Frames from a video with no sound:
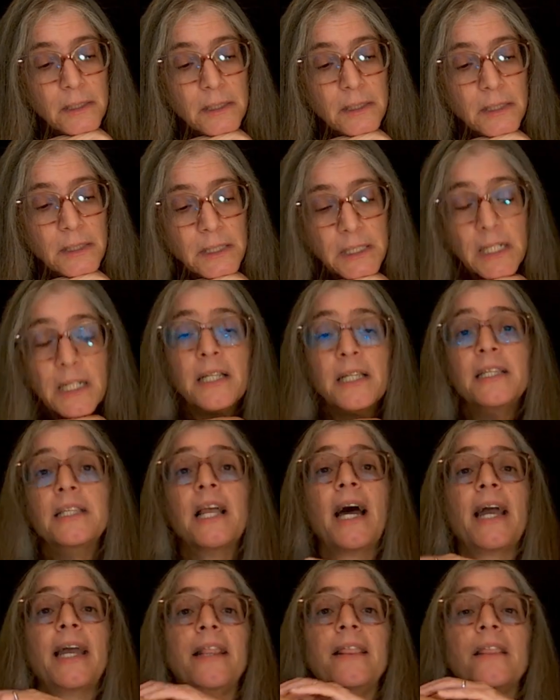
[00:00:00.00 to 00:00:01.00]
the
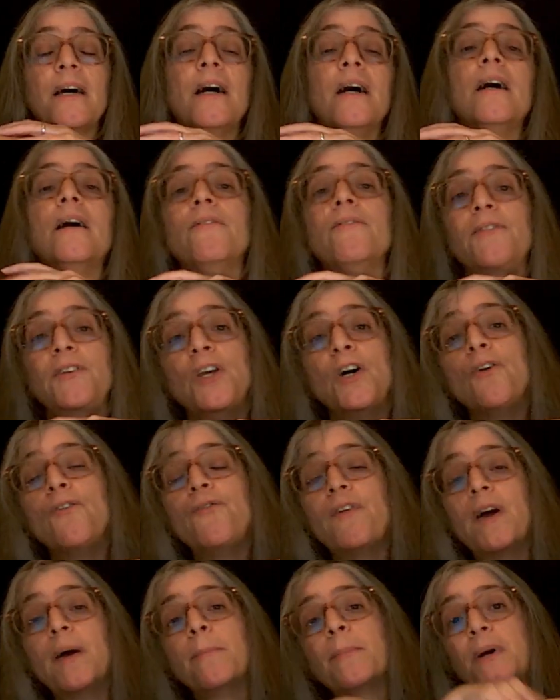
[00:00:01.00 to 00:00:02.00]
9th of
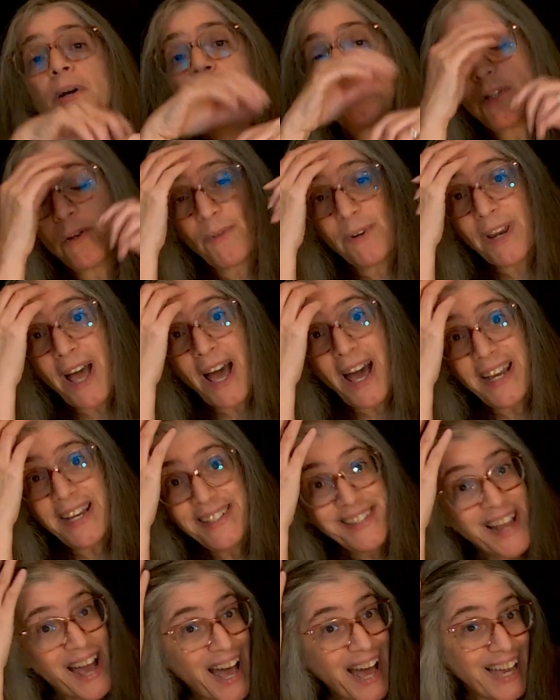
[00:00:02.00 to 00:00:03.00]
November. So
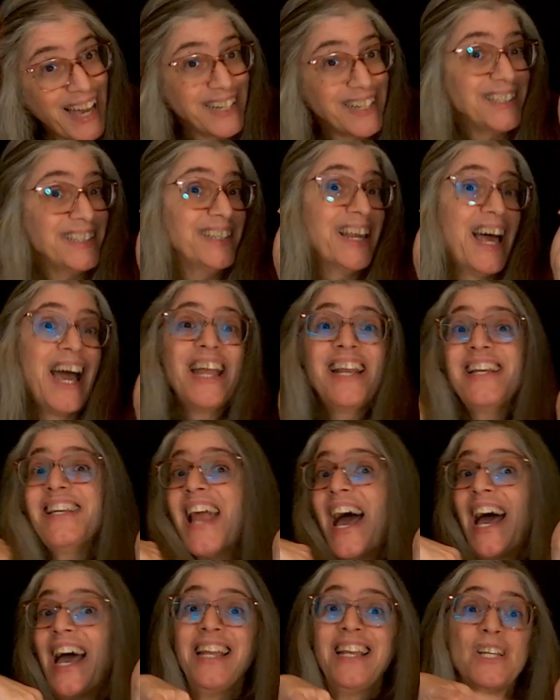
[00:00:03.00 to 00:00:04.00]

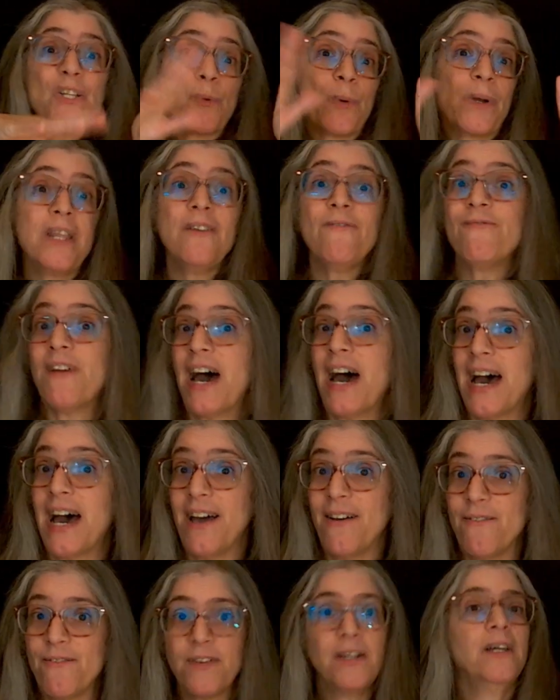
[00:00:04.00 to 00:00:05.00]
9/9/9/9/25.
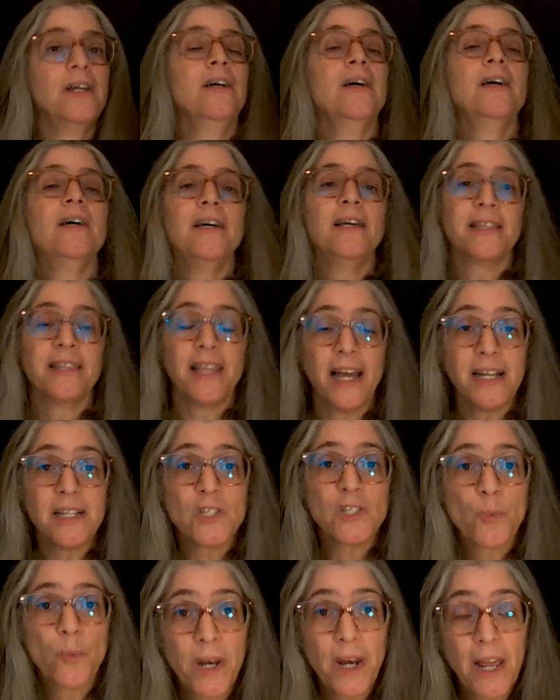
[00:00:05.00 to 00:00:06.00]
That's
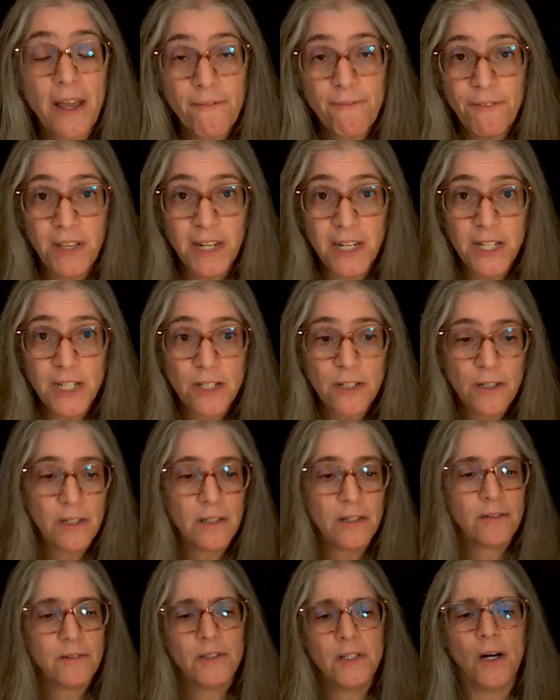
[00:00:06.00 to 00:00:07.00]
when I finished.
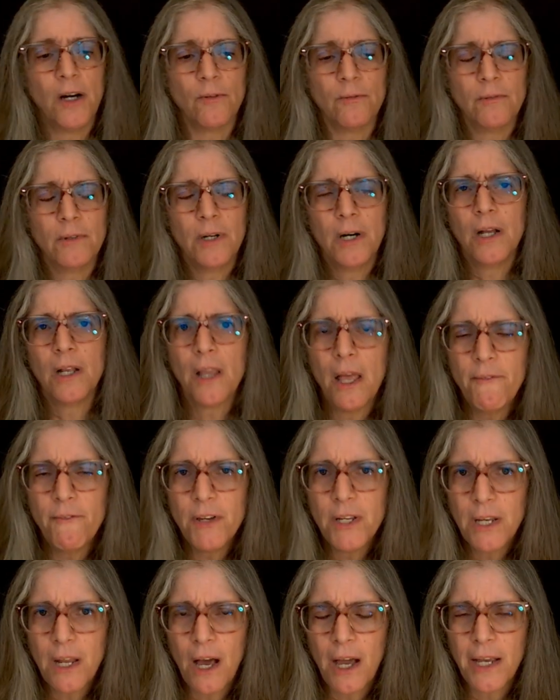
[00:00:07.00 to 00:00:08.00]
No,
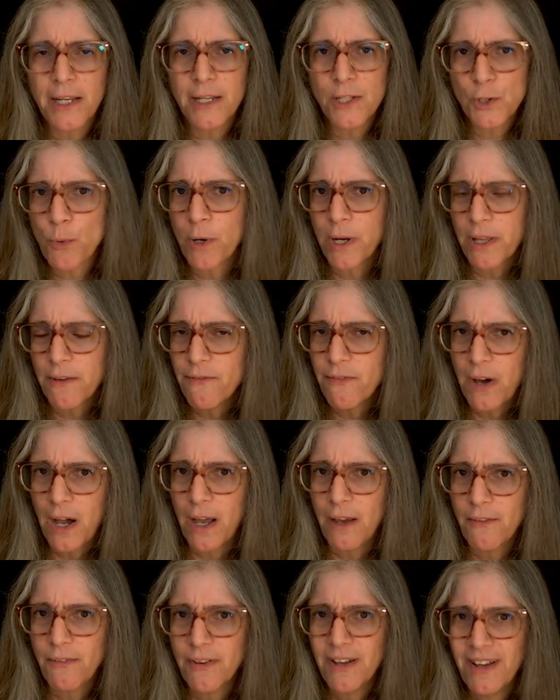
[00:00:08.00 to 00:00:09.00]

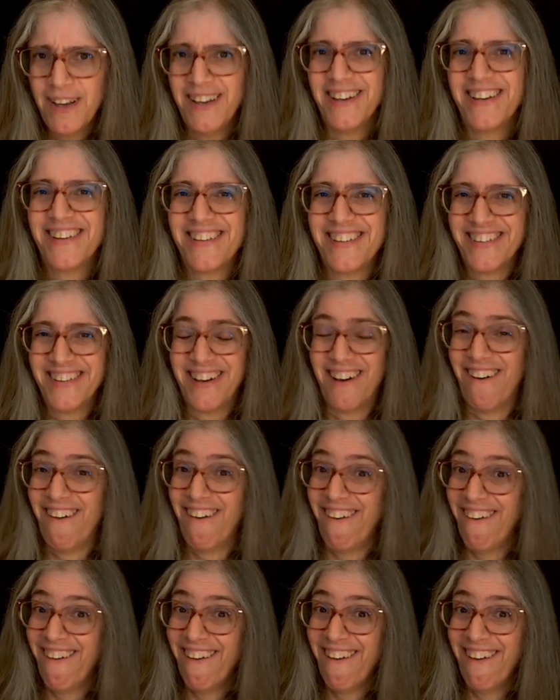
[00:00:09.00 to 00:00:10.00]
11/9/25.
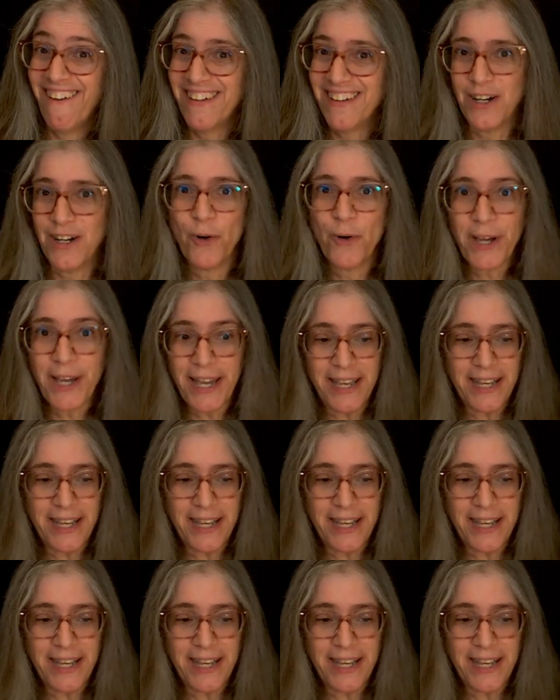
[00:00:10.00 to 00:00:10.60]
Oh, okay.